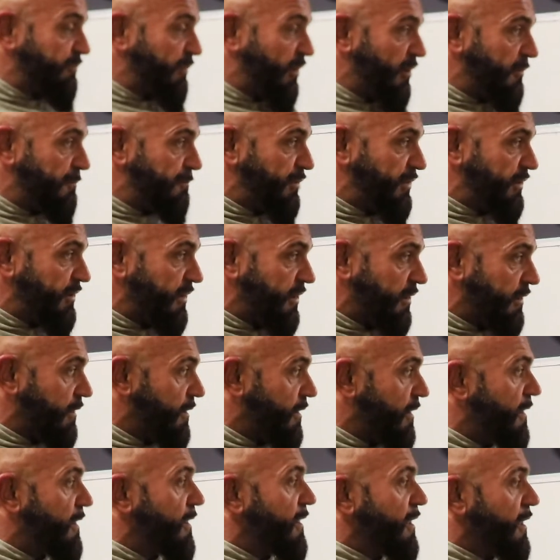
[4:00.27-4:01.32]
my opinion.
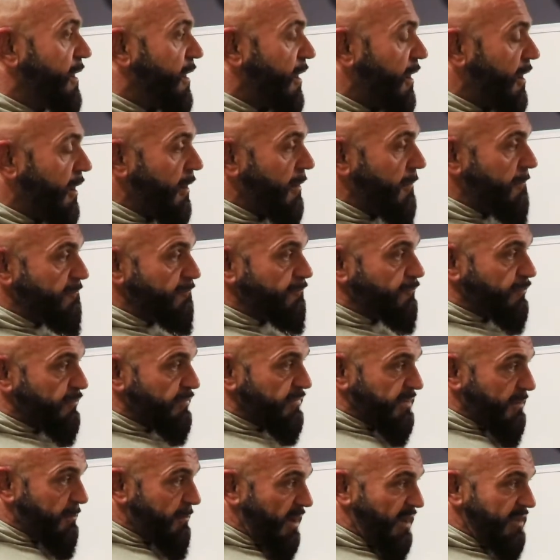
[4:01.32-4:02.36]

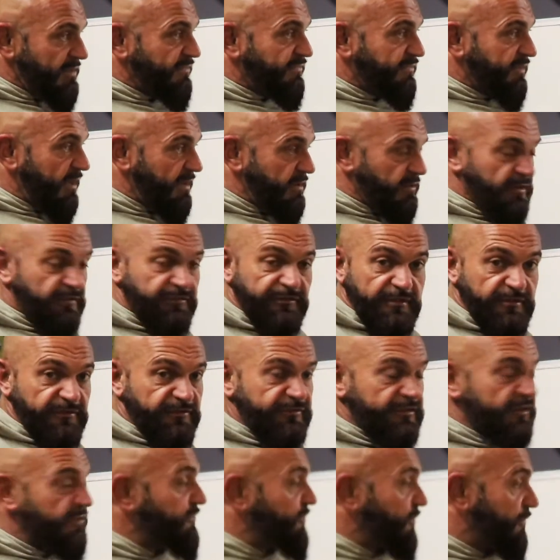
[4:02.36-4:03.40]
The mainstay in this
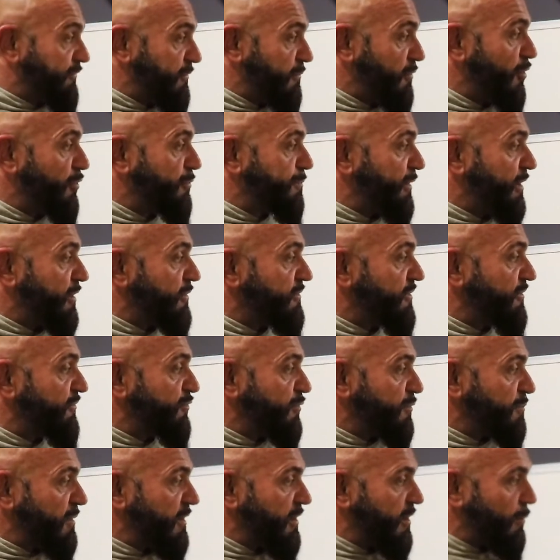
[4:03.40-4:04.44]
instance of the milk proteins
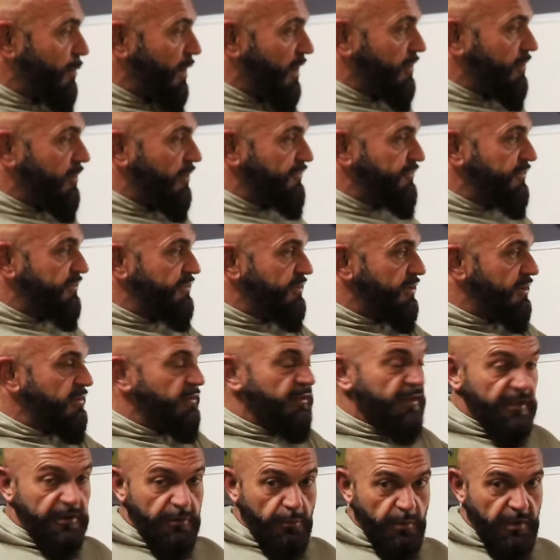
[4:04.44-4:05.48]
would be the whey concentrate
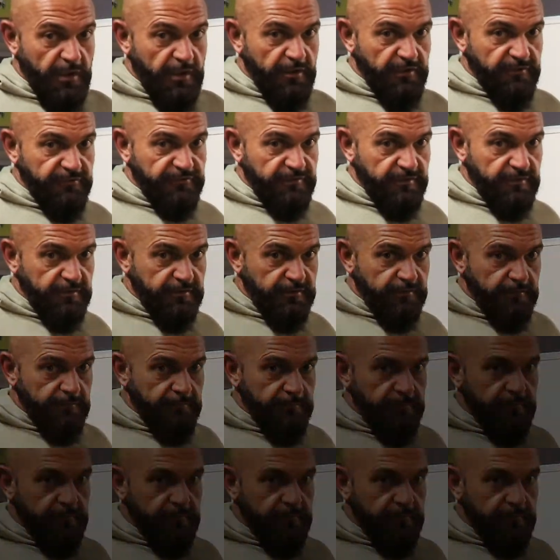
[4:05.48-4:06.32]
and the whey isolate.